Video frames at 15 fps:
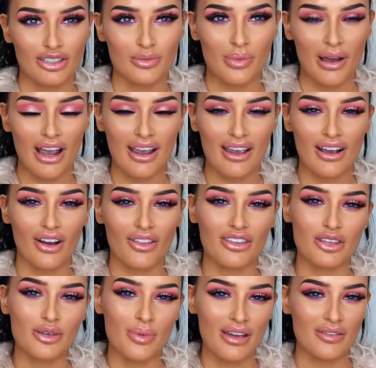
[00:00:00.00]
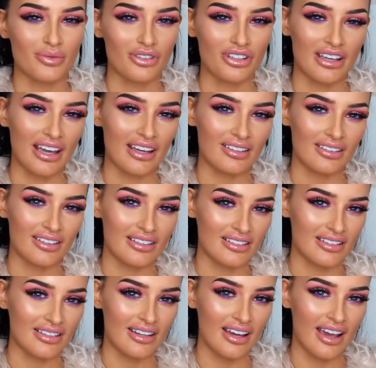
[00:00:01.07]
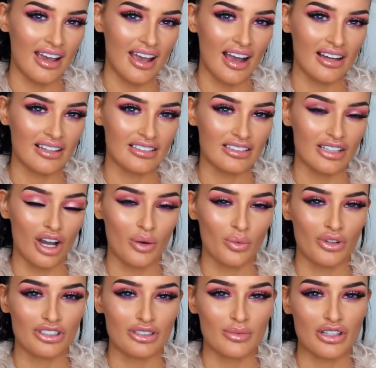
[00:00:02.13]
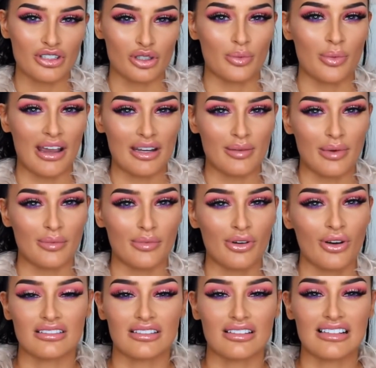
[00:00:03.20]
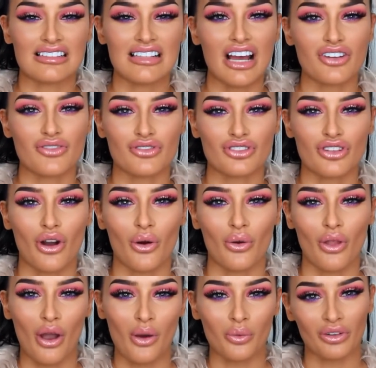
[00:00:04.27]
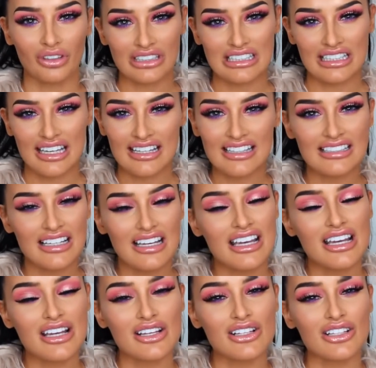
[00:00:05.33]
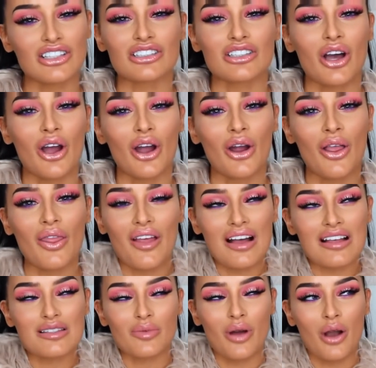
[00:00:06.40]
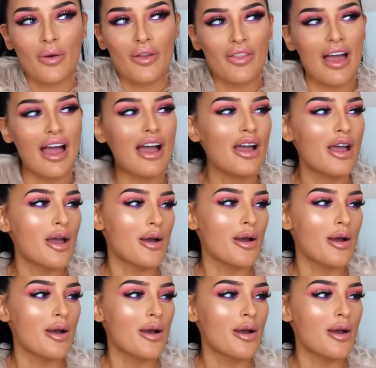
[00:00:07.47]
I think you pay for what you get at the end of the day, and I wanted to make sure I paid a bit more. The exact result that I wanted, so that's why I went there.